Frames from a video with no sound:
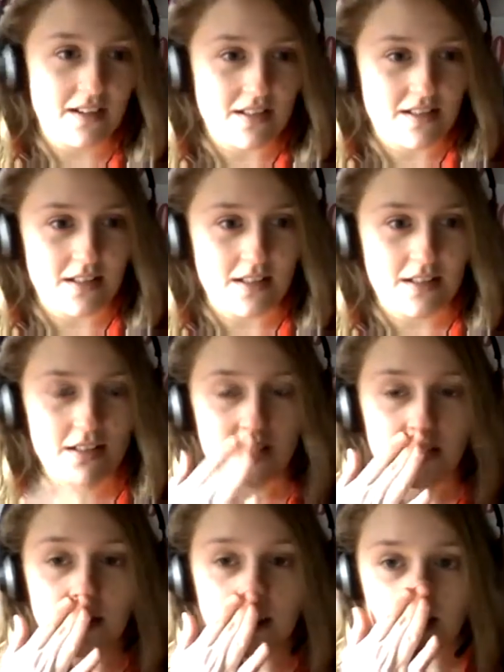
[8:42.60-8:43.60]
It's like
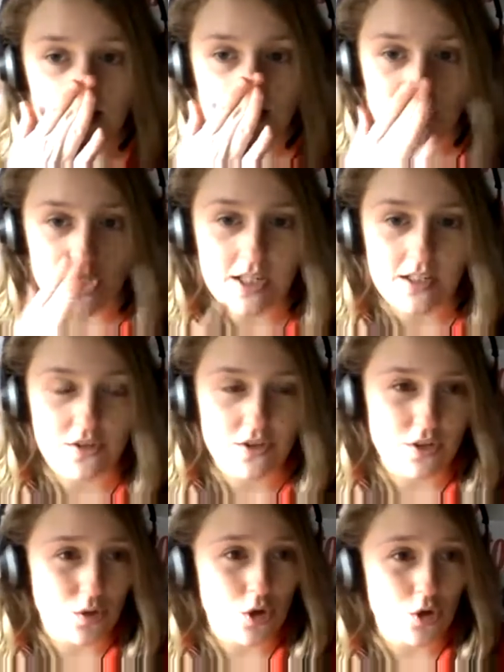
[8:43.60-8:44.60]
in China, they
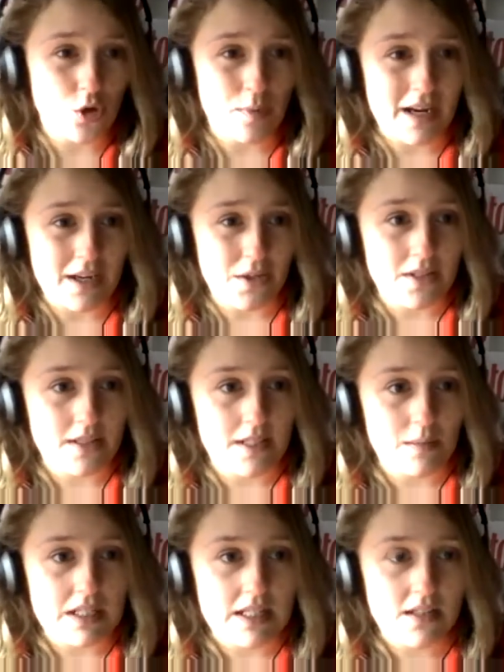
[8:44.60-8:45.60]
don't all go back on the
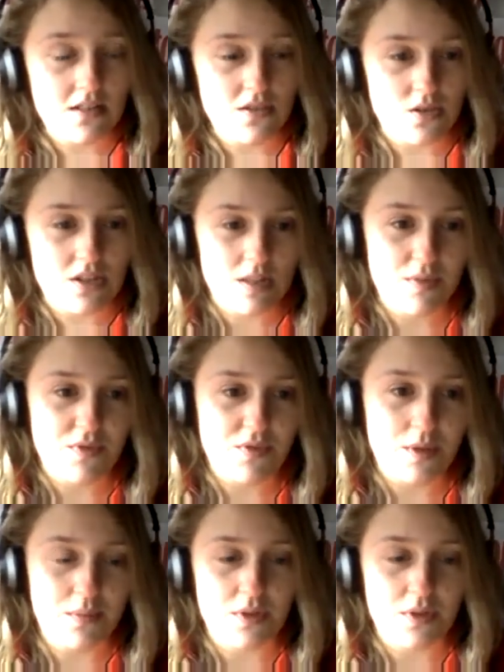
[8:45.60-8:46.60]
same day. So some of them are